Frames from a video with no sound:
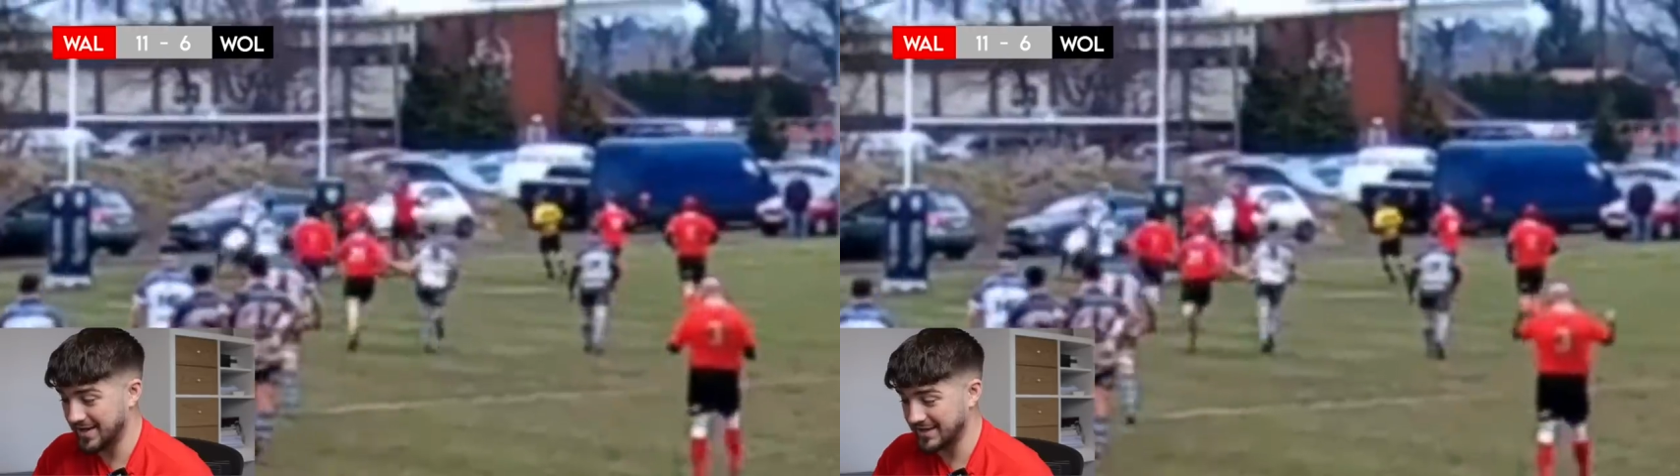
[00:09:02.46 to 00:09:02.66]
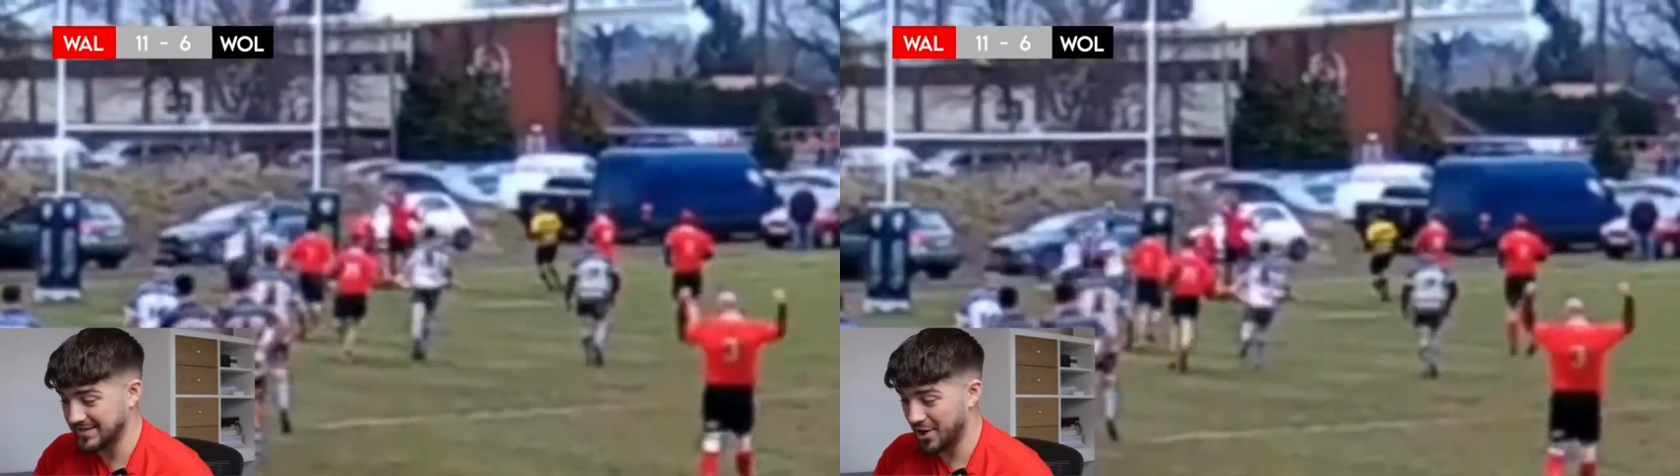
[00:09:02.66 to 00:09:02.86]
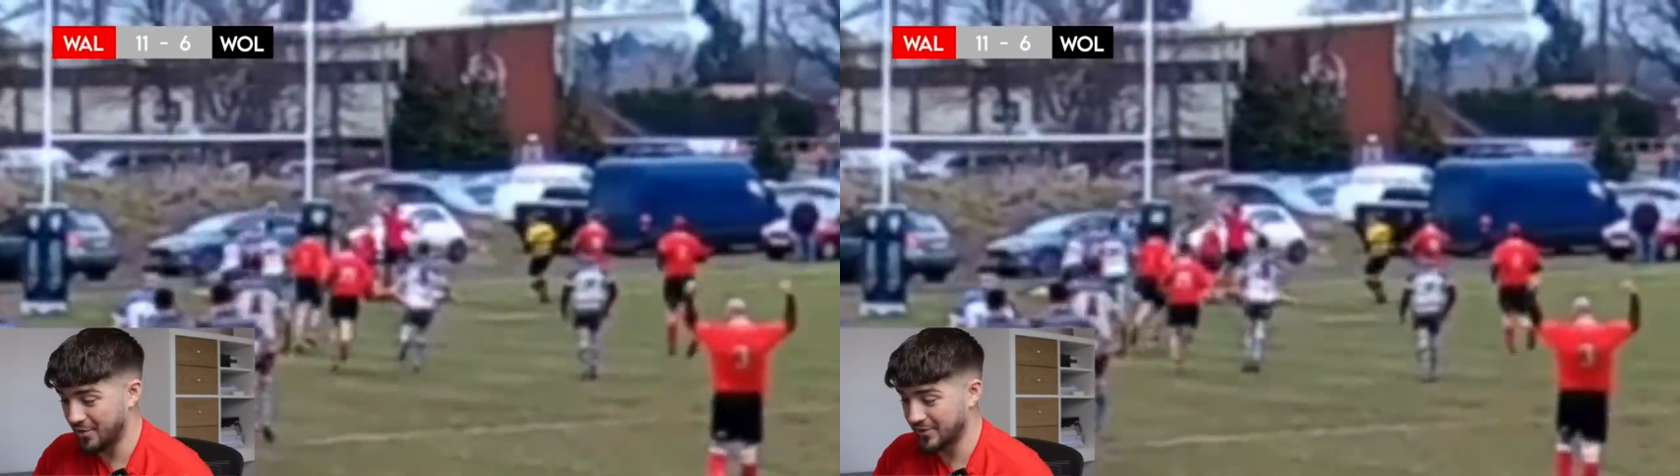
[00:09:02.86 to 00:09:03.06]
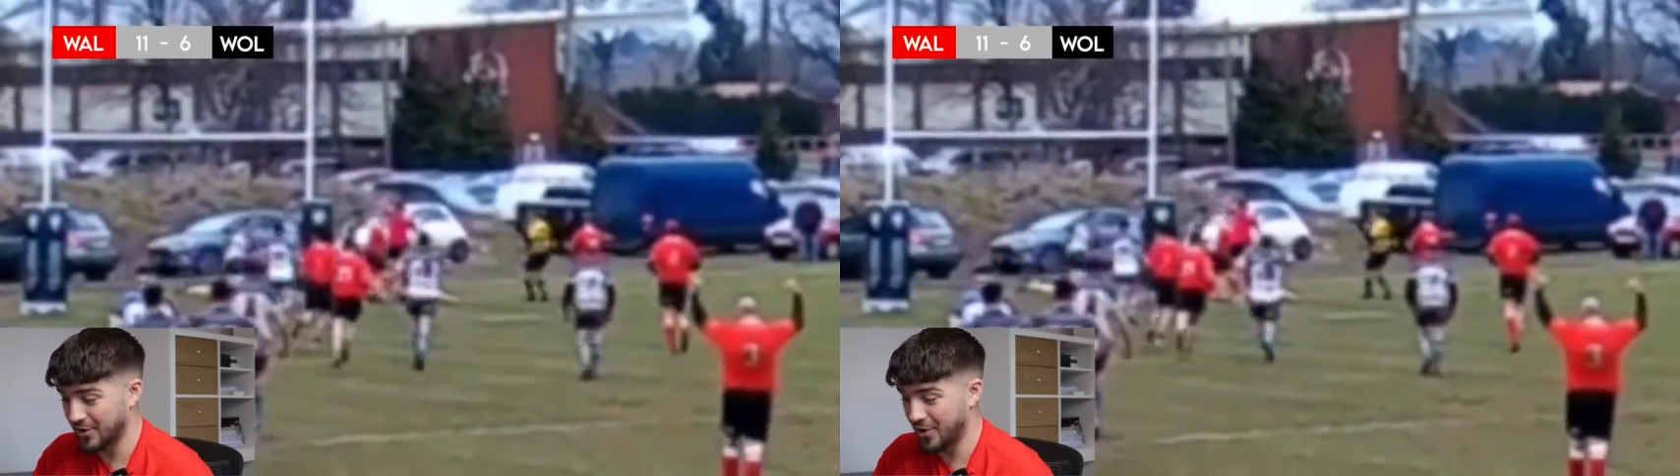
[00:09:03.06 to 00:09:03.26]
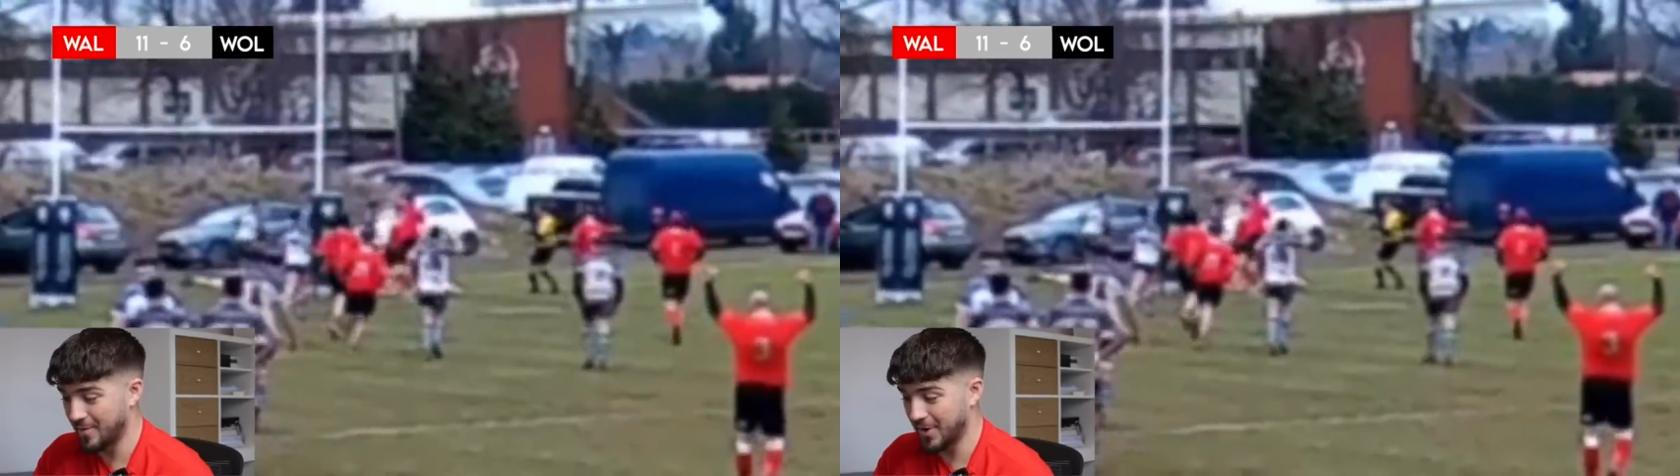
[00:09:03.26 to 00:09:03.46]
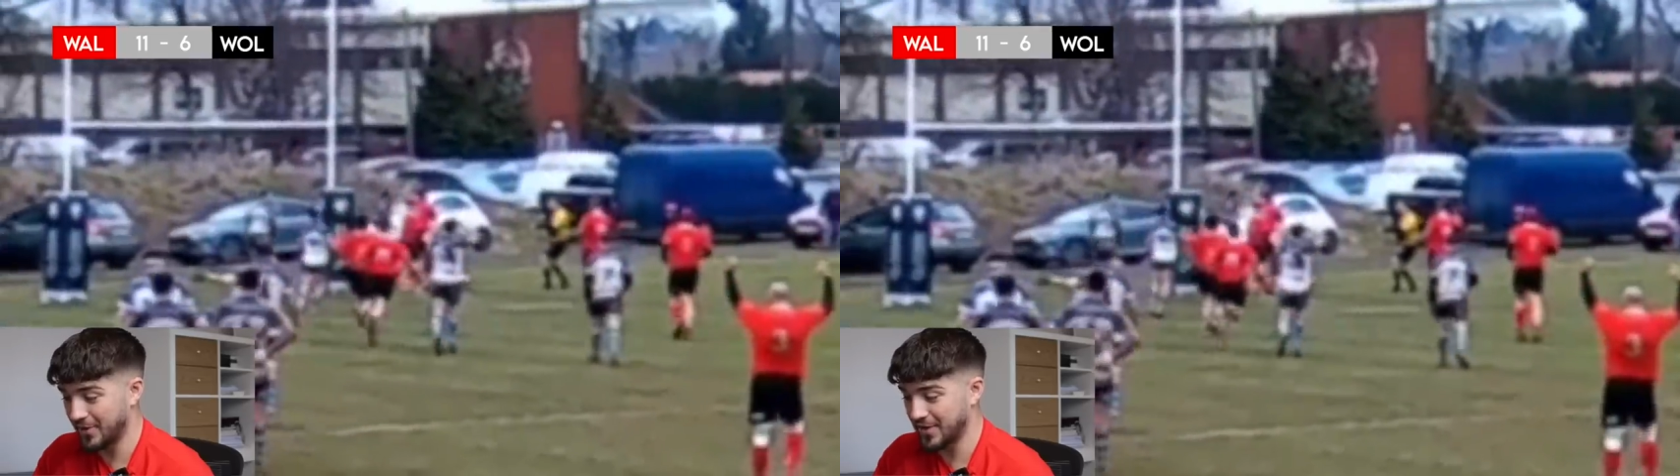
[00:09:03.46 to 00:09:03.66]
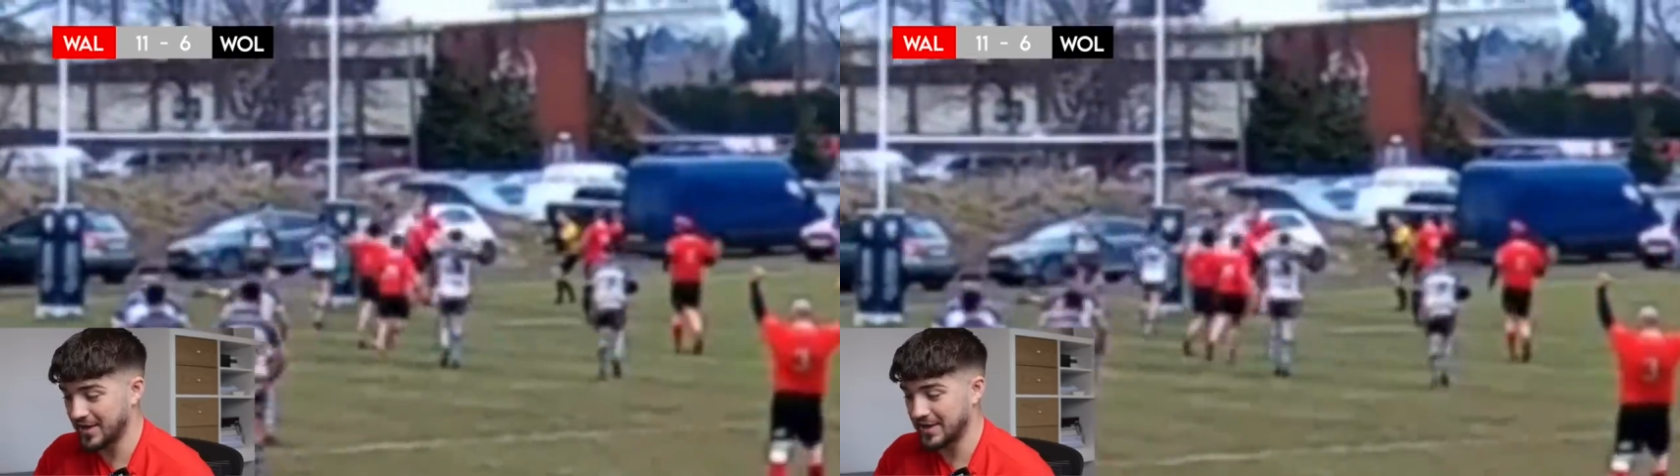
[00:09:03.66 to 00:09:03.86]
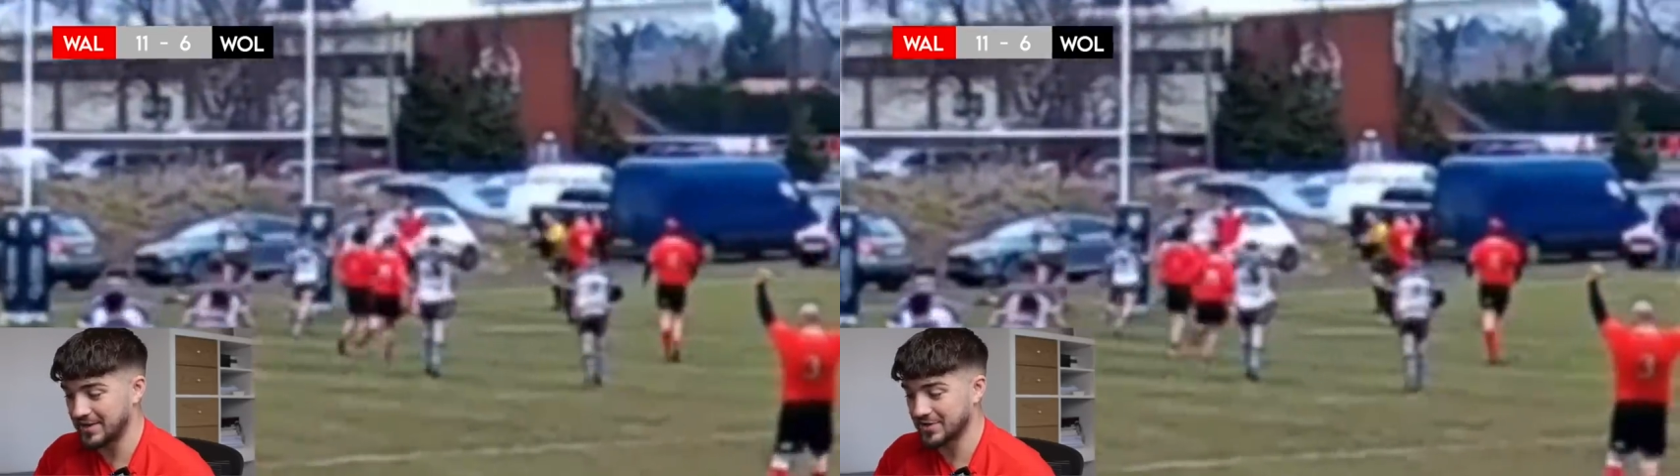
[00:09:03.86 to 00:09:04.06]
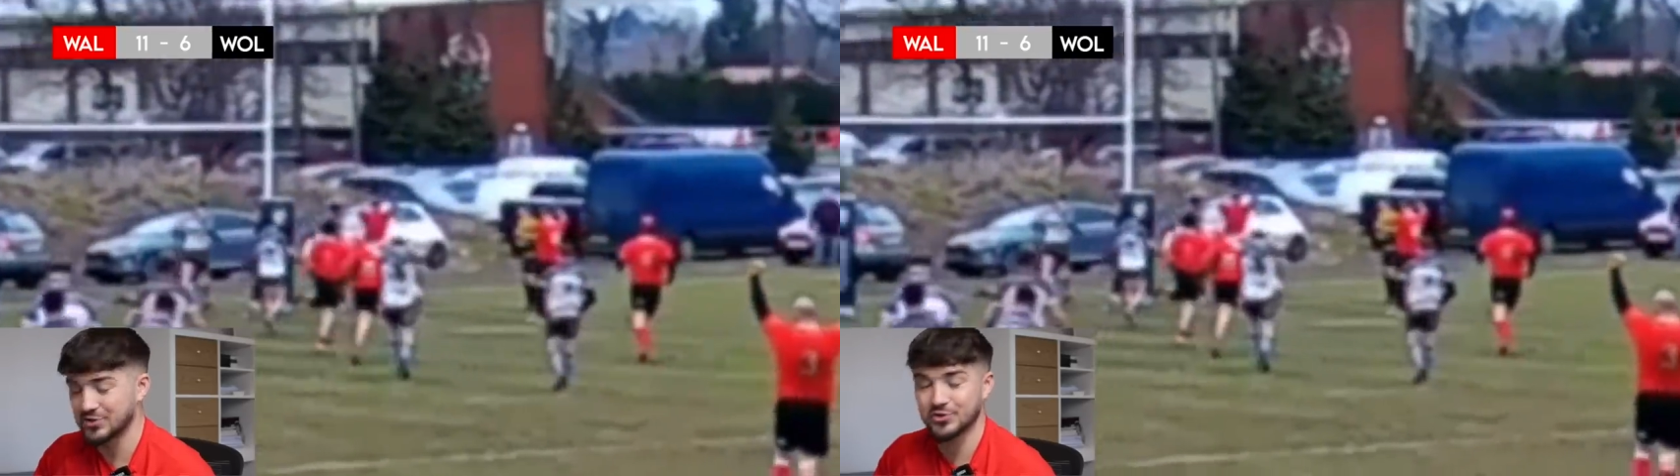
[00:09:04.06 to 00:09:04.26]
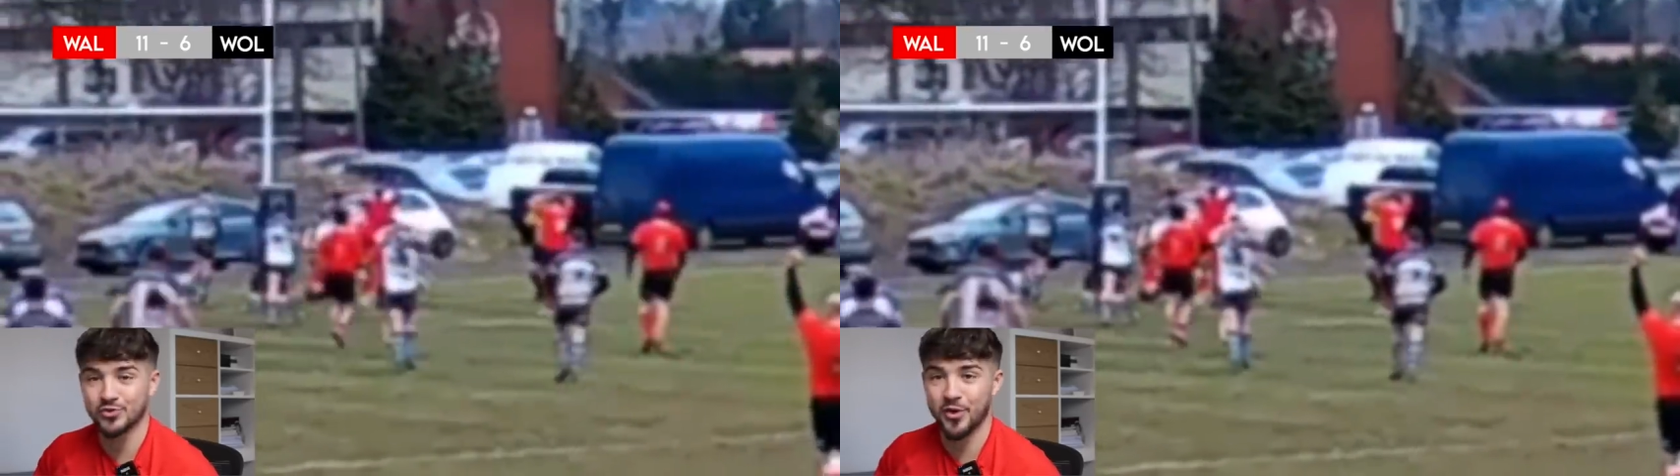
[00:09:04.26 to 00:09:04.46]
gets it over the line, but I think he
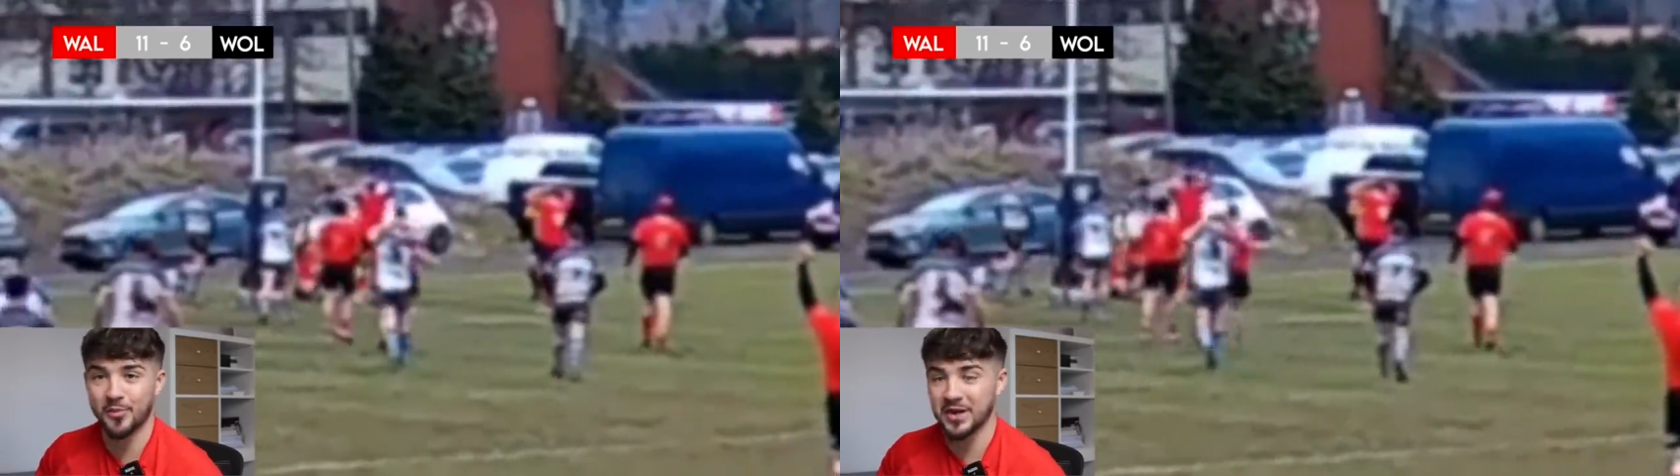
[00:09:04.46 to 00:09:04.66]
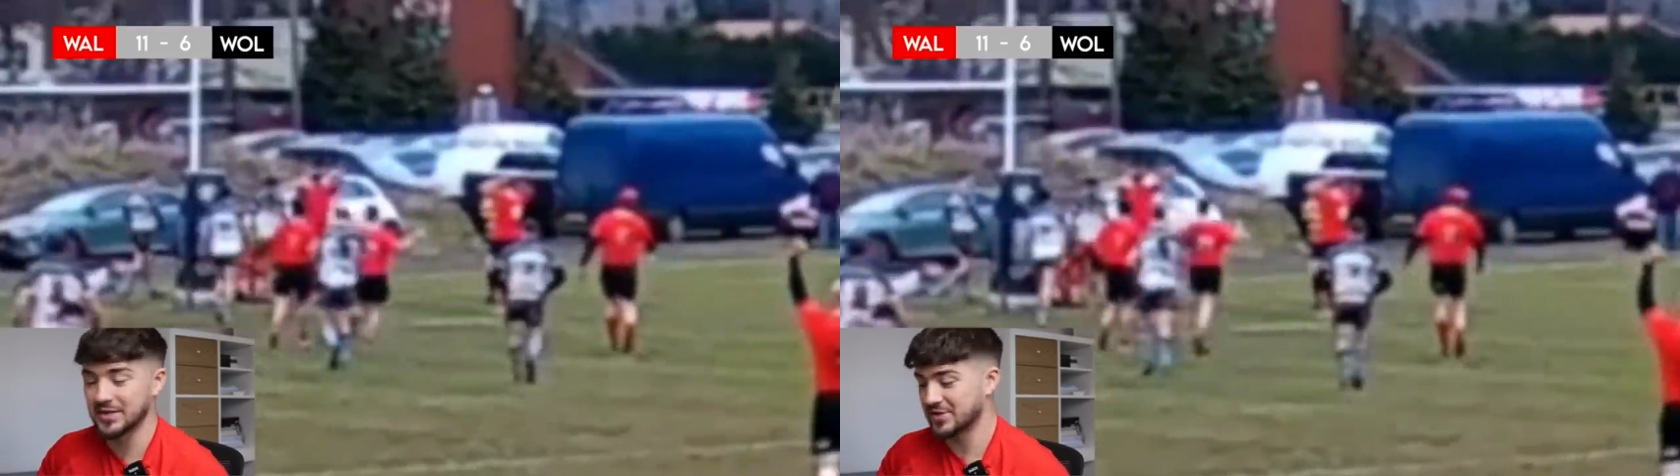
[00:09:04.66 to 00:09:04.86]
does drop it.